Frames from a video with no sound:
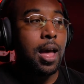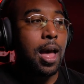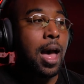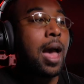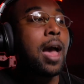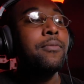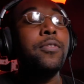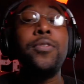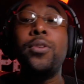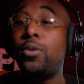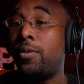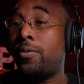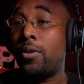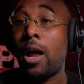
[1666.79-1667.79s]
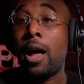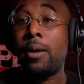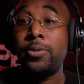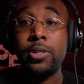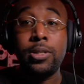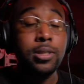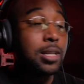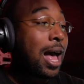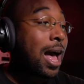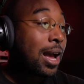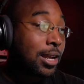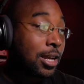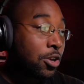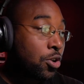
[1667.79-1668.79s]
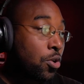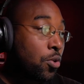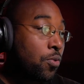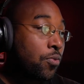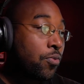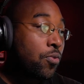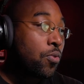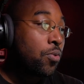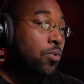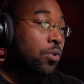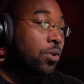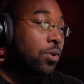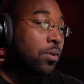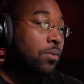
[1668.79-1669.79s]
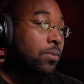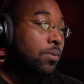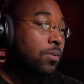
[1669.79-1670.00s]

I have a few different options. I can go for